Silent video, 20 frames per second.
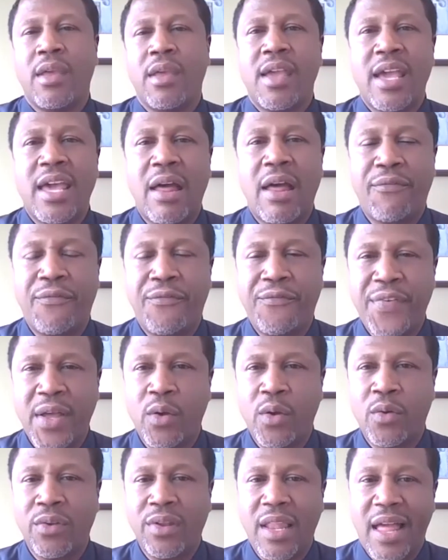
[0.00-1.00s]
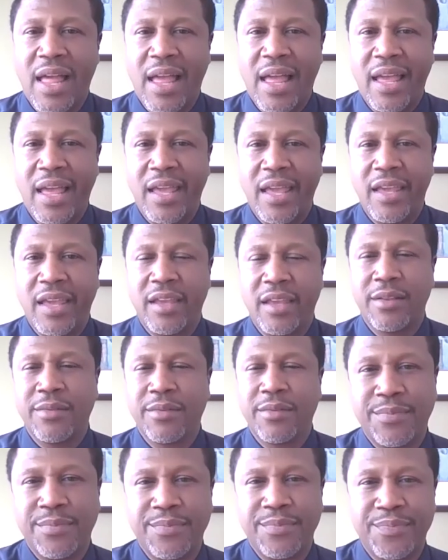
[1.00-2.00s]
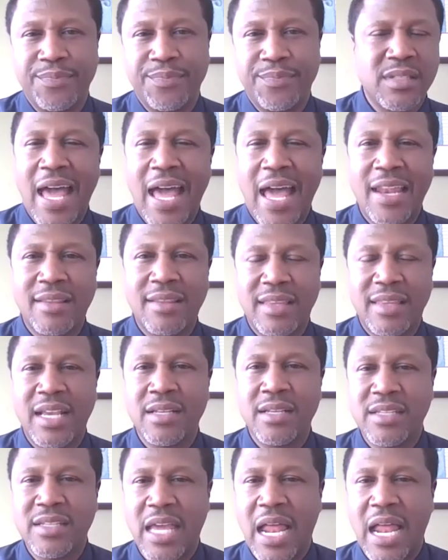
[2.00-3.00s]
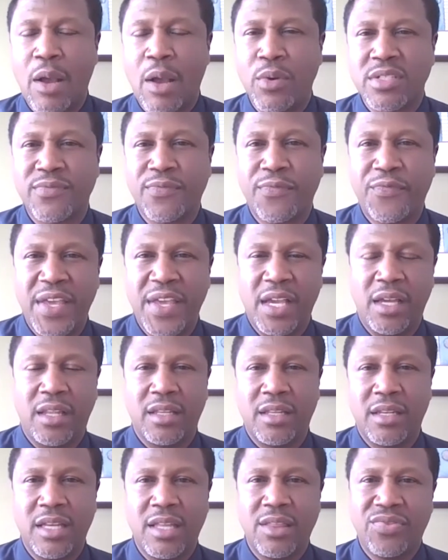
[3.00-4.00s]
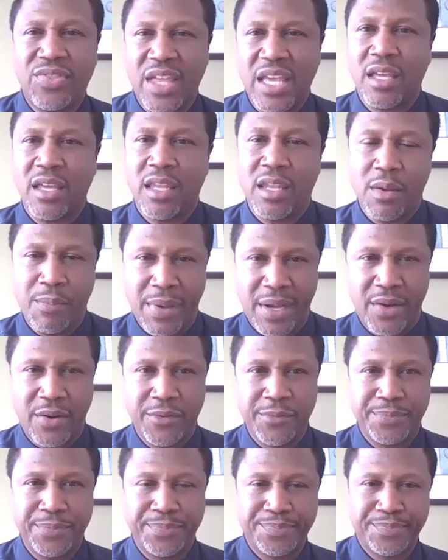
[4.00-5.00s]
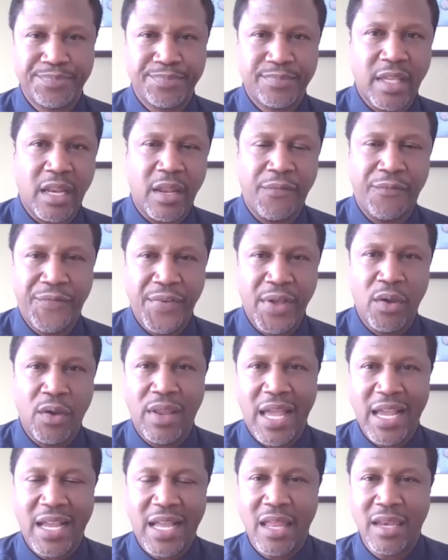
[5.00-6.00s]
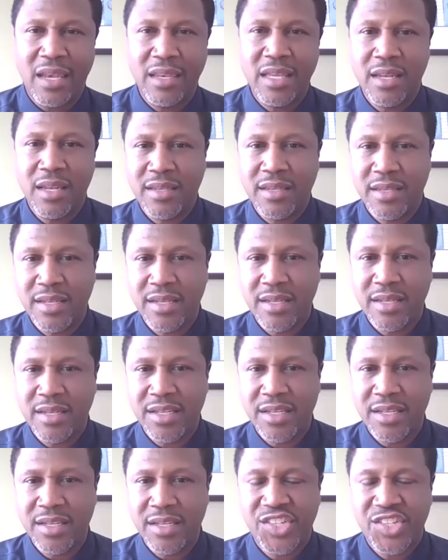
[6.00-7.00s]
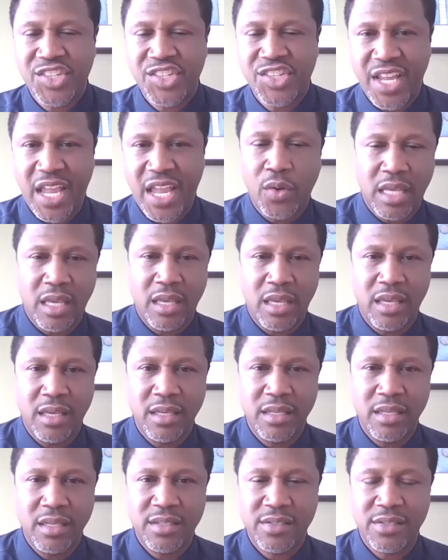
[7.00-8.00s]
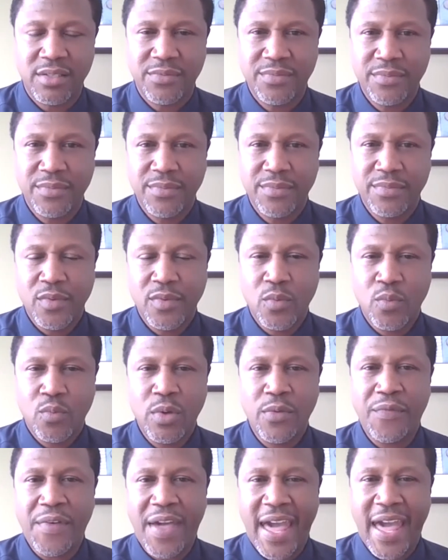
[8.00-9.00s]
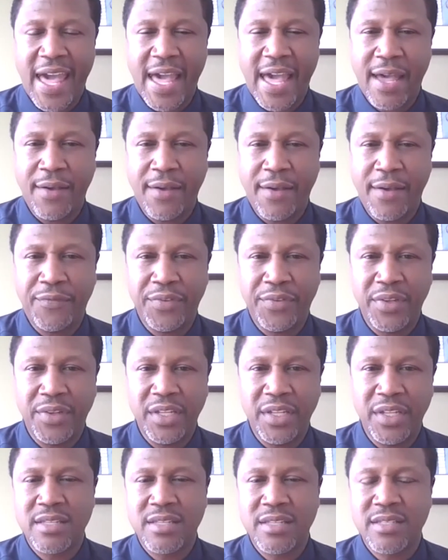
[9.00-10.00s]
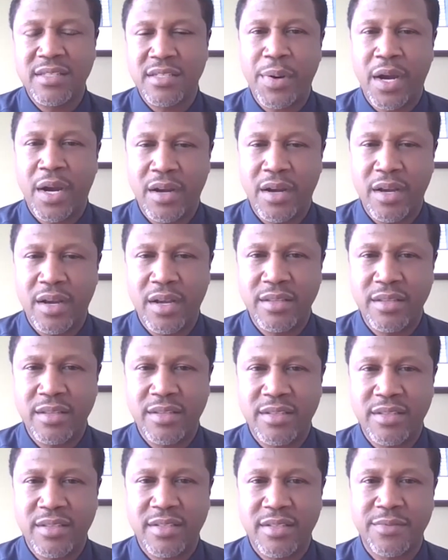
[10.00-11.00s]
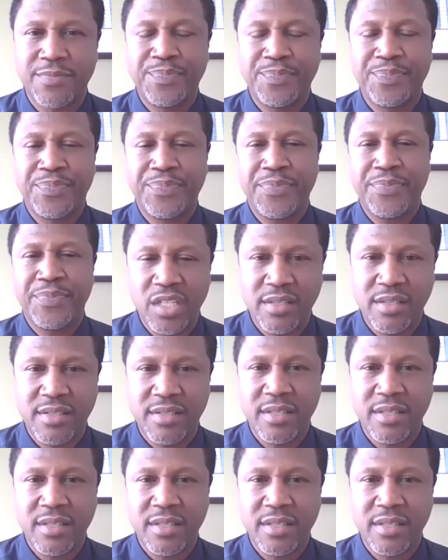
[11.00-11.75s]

And I felt like there's a lot of things that I was feeling and thinking about. And I felt like I needed to share those things with athletes and parents and coaches,